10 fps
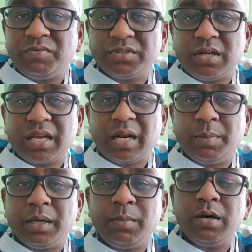fistula can
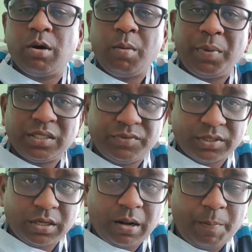become a complex
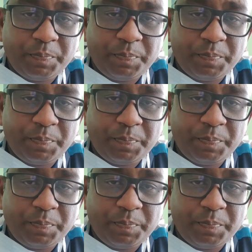fistula.